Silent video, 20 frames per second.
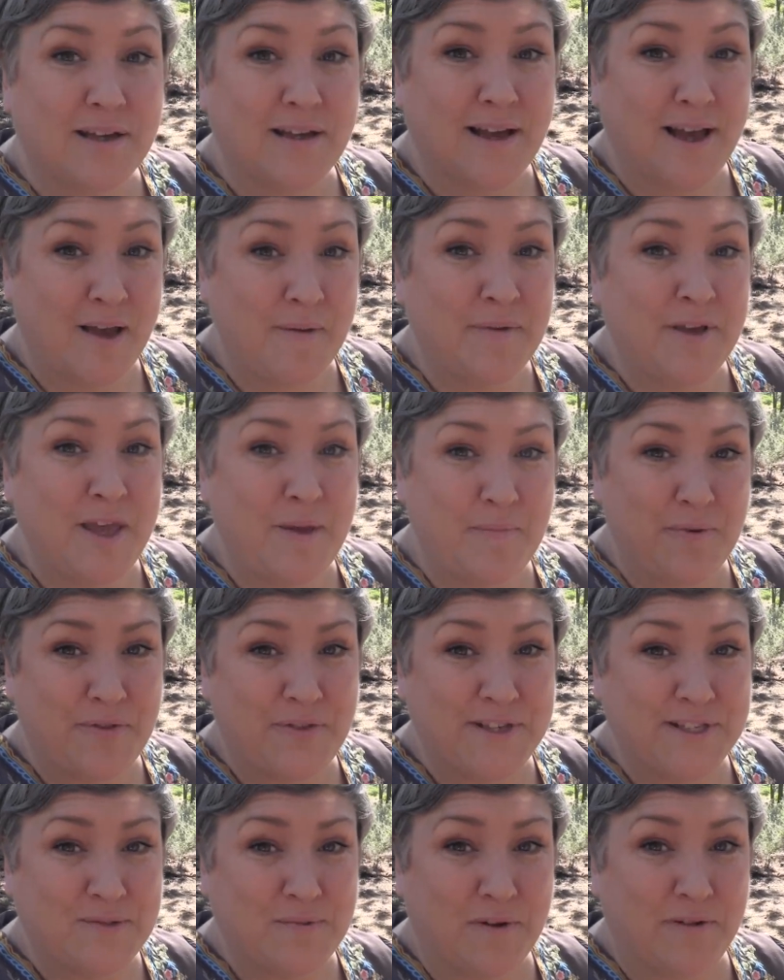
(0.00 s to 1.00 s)
I'm keeping
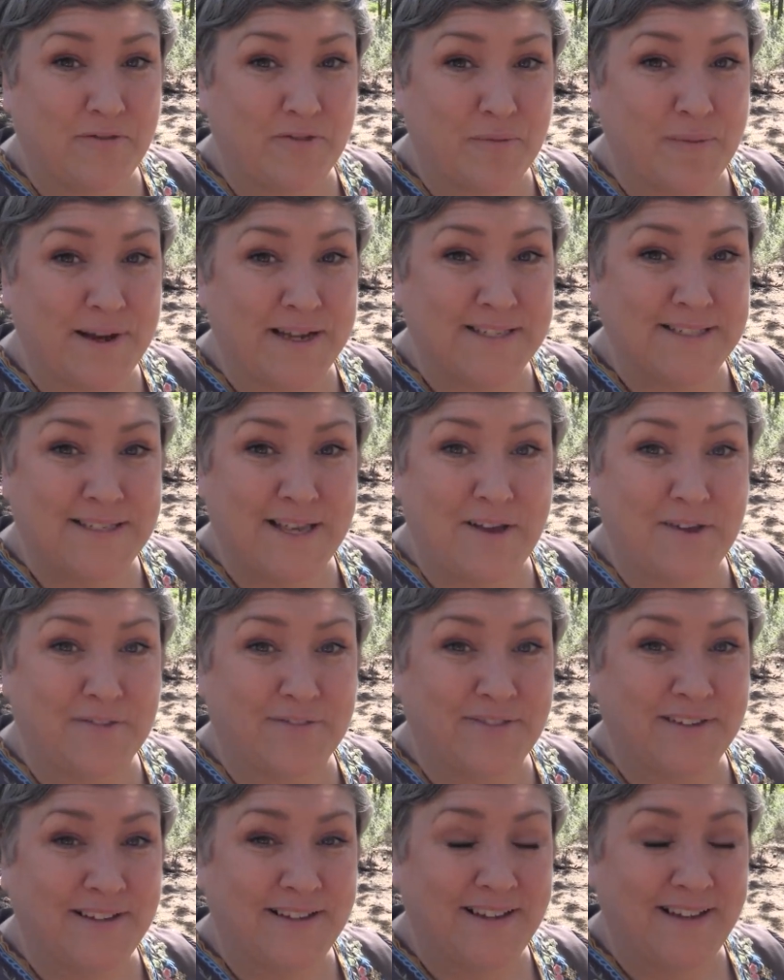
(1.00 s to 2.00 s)
this one for myself.
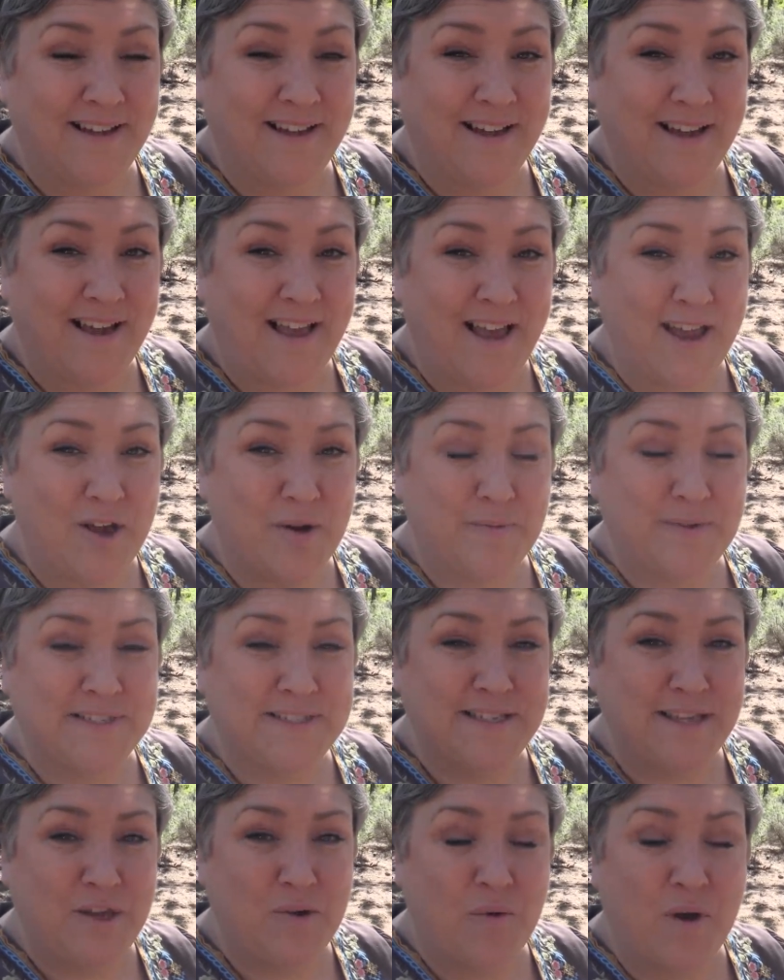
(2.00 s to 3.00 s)
I hope to
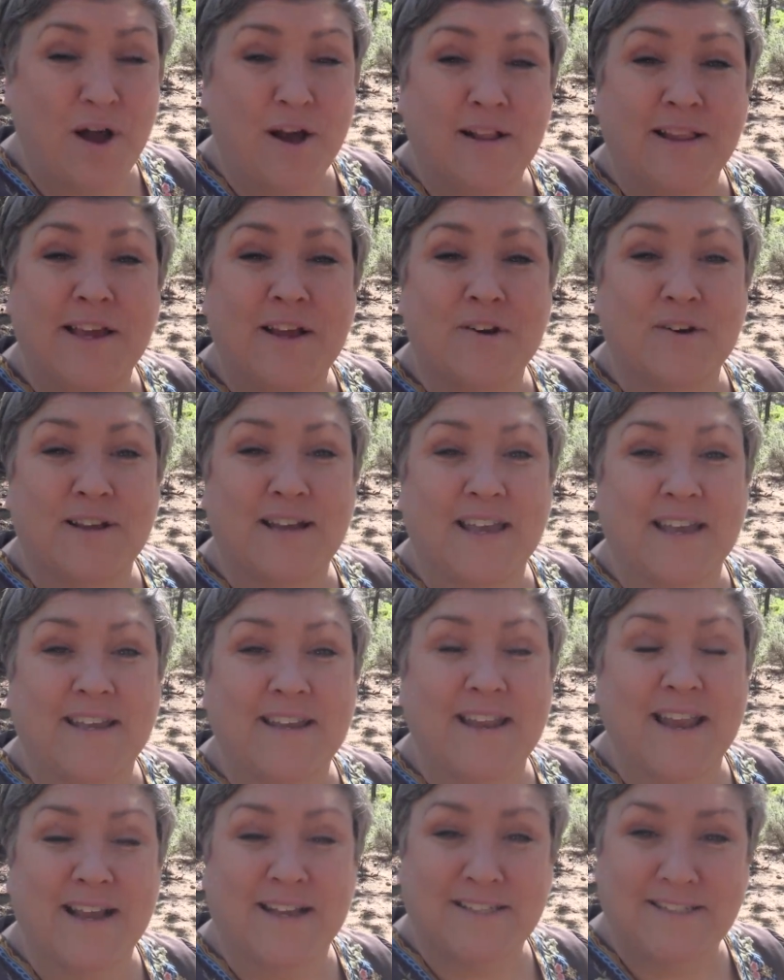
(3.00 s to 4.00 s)
see you all here again
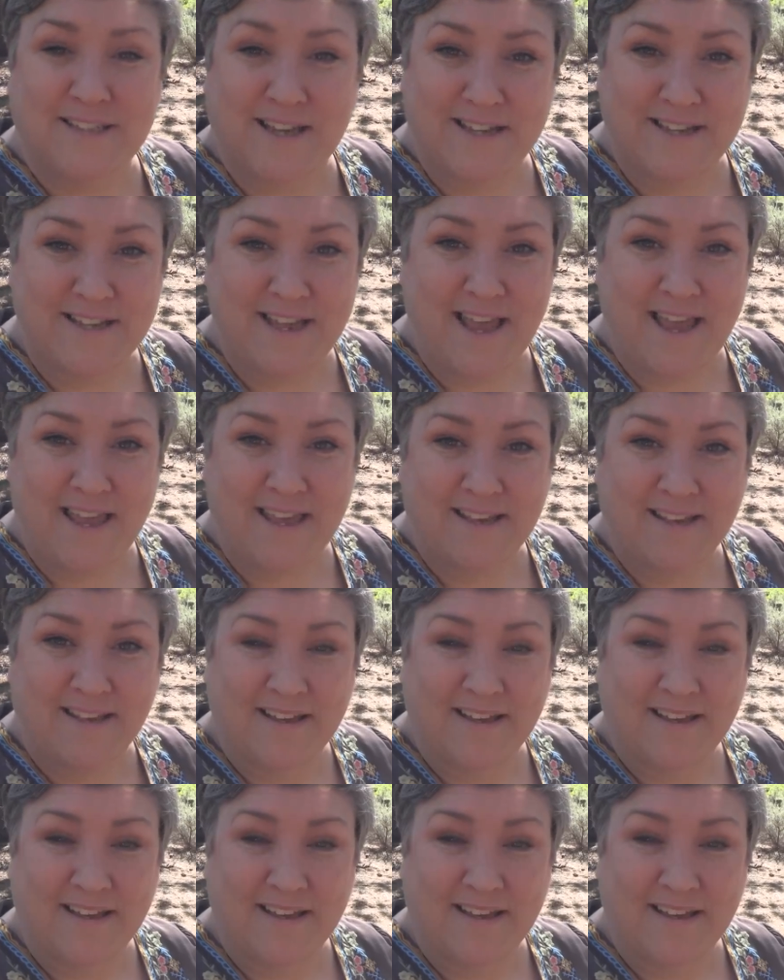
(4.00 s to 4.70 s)
next Sunday.